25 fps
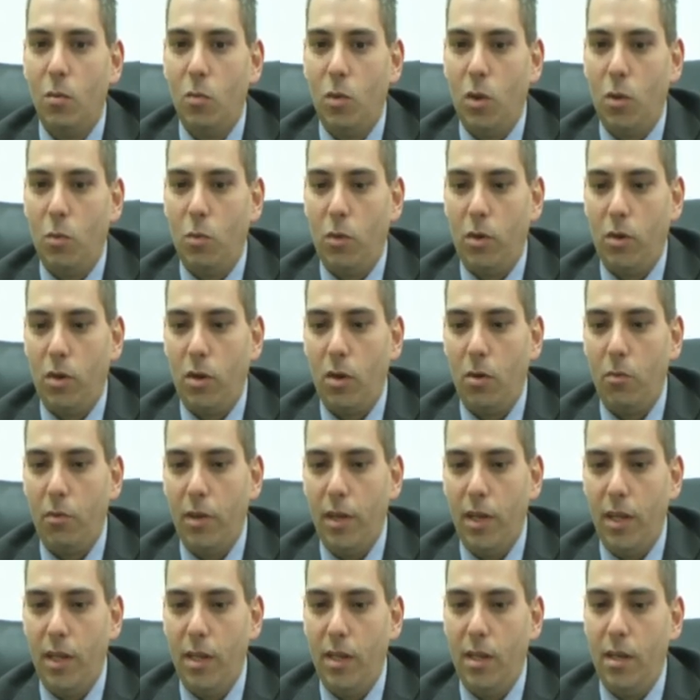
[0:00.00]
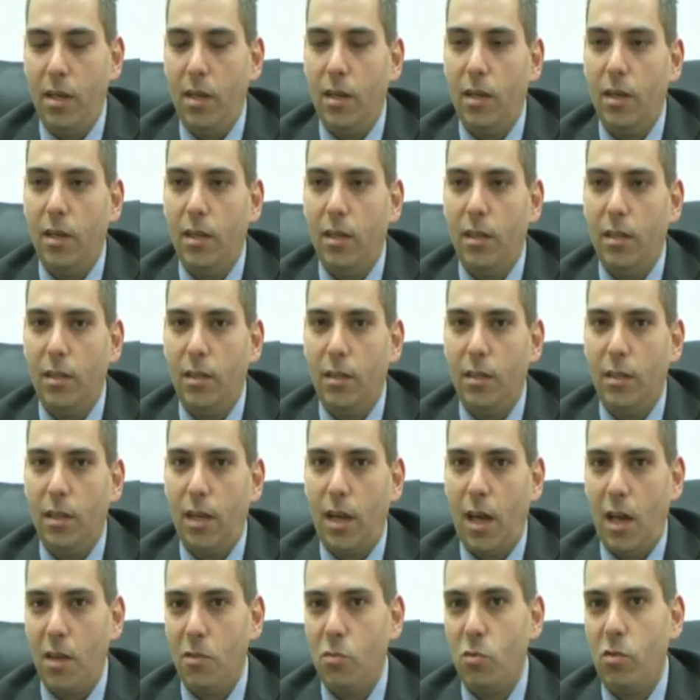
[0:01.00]
Well, we're already,
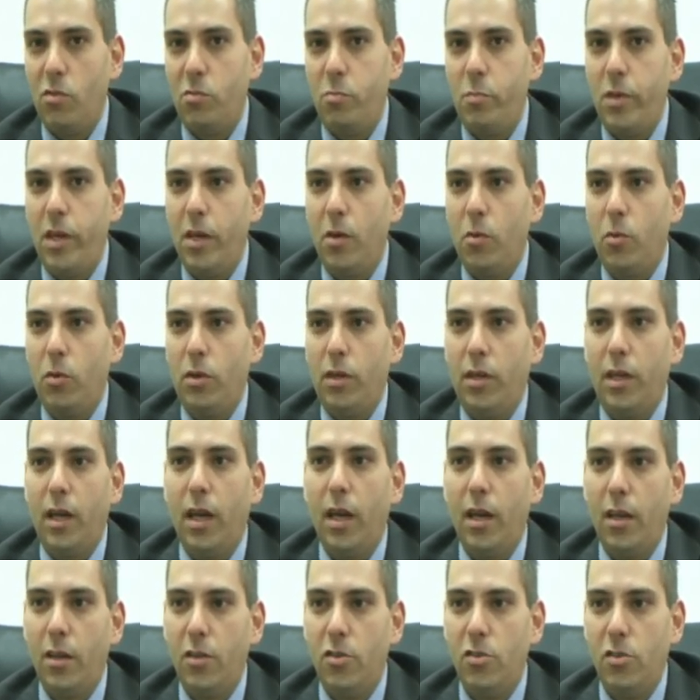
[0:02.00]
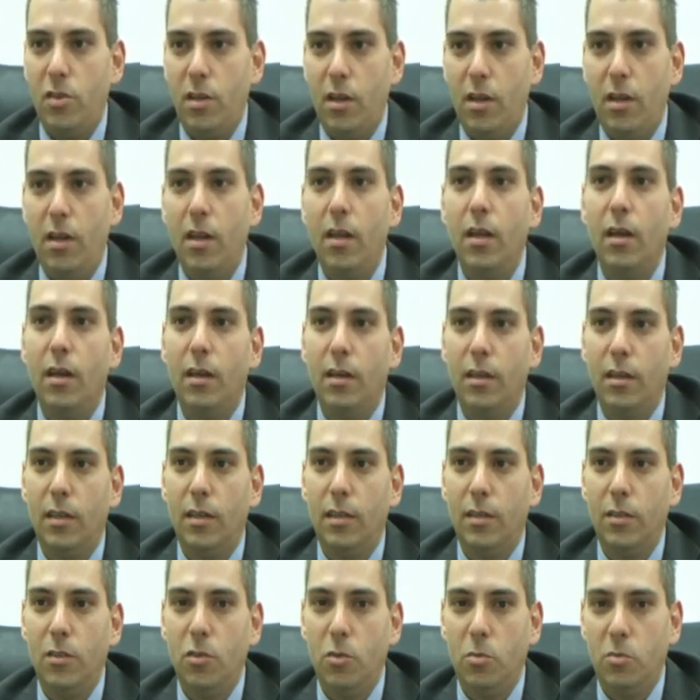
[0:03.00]
as we speak, we're engaged in
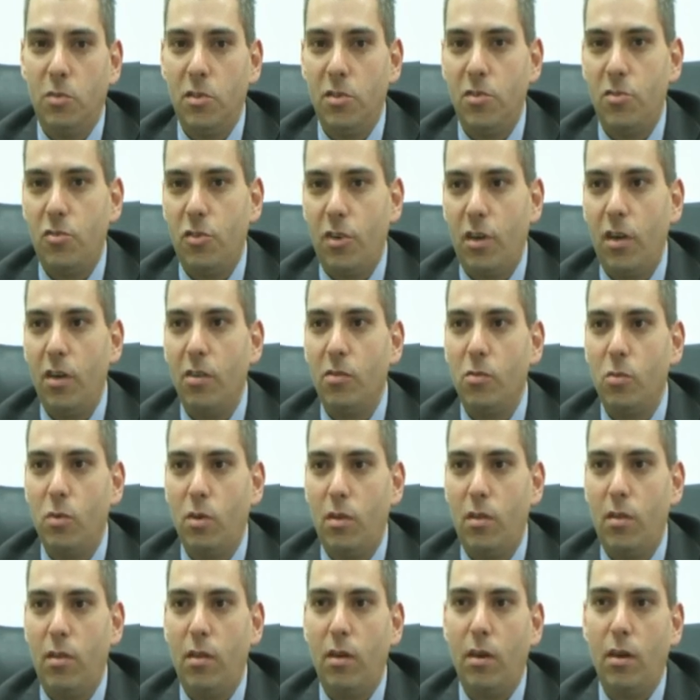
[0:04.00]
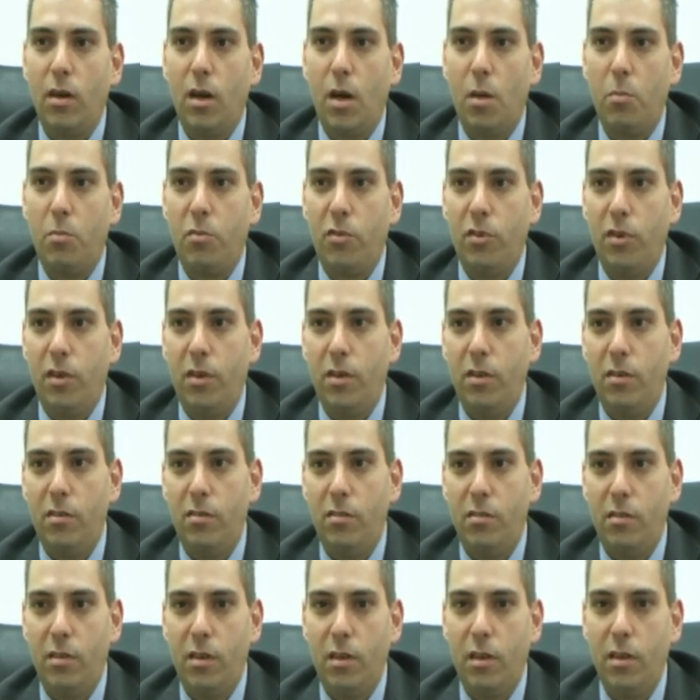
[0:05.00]
numerous trials with
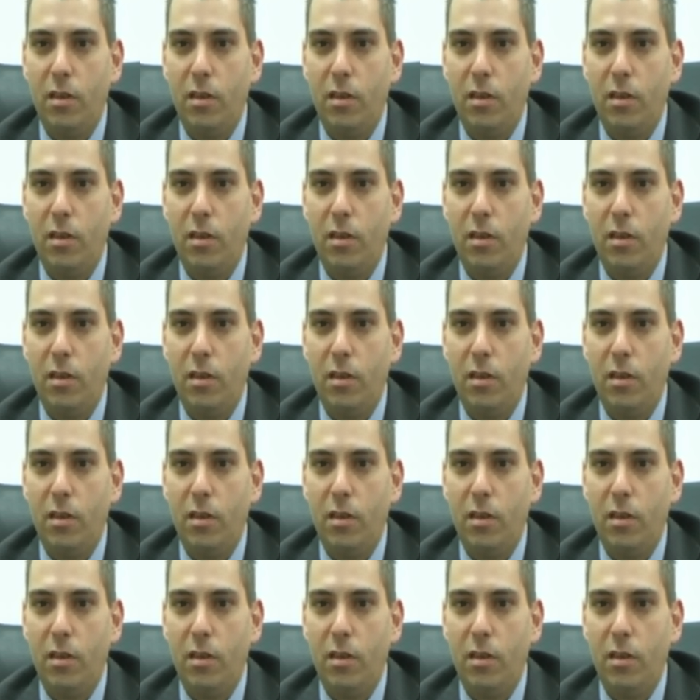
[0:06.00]
operators